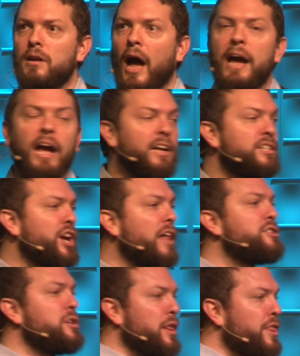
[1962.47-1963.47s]
I
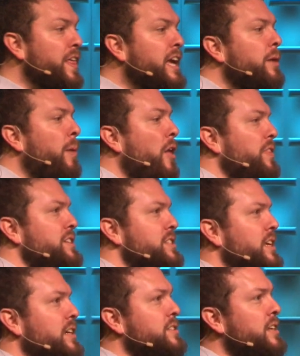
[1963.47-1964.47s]
challenge you to think about these
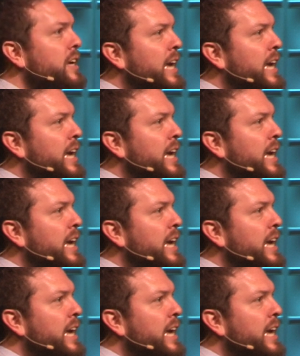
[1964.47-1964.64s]
things